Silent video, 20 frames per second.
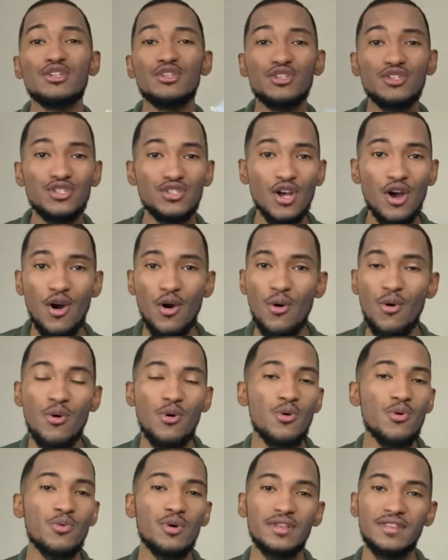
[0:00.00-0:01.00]
So
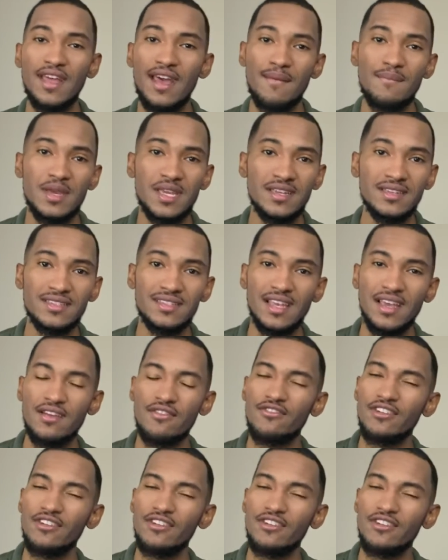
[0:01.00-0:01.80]
with that being said,